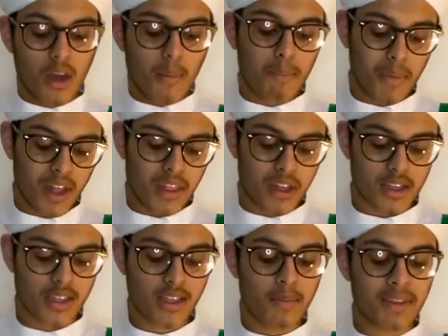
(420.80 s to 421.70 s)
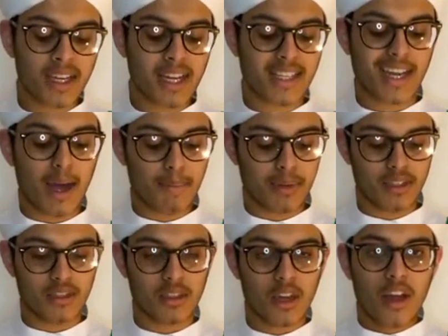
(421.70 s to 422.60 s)
Mother, something has
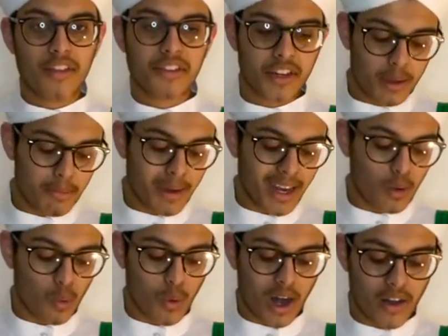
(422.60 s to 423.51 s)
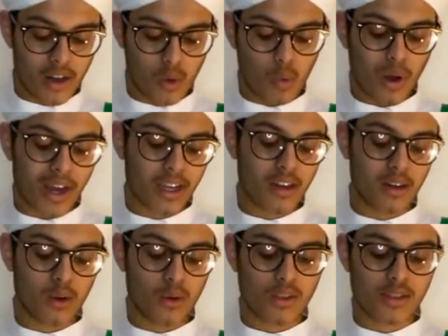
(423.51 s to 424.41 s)
happened. Three men wearing white
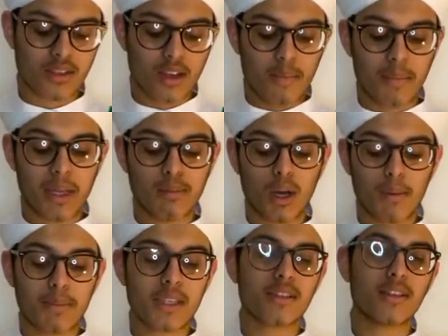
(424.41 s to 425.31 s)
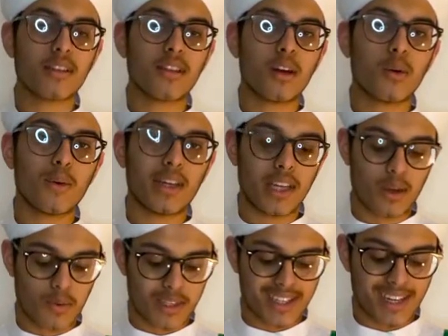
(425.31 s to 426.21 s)
clothes made Muhammad sallallahu alayhi
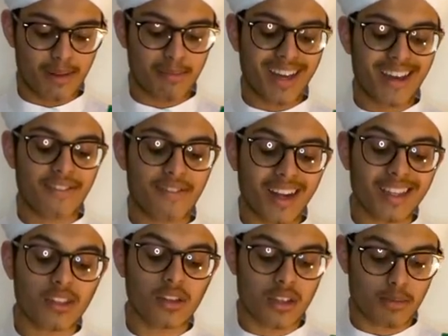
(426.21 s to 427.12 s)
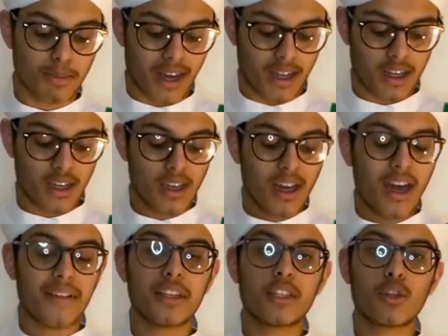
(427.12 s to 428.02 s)
wasallam lie flat on his back
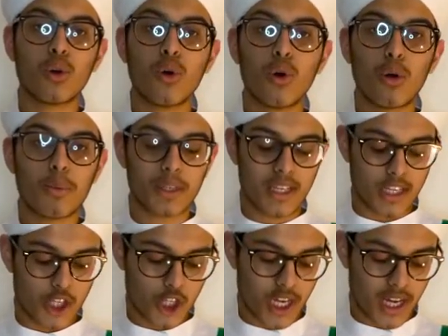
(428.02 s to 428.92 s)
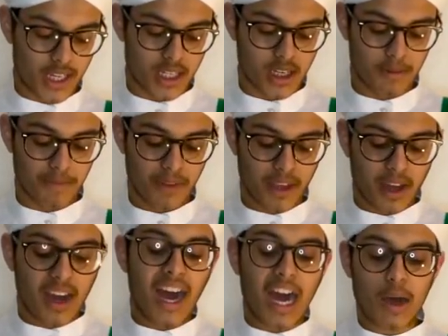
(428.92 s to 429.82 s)
and they tore open his chest.
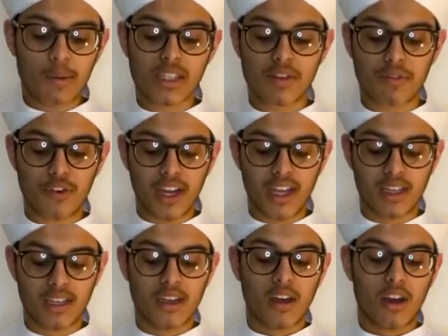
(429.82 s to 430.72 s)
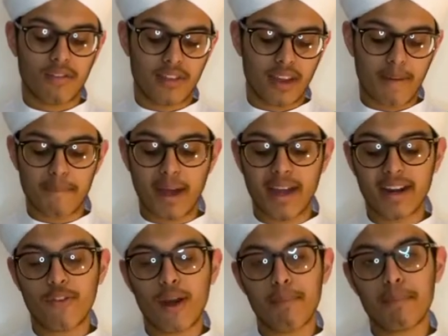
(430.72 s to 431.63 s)
I was afraid of them
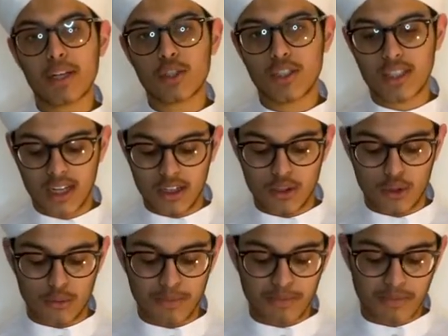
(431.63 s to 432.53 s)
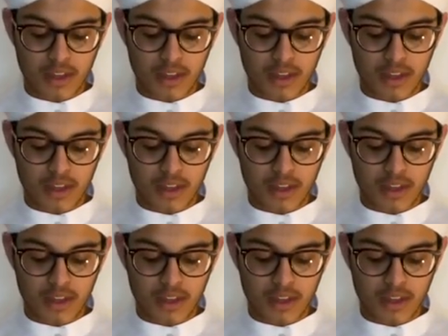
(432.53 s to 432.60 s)
and ran back to tell you.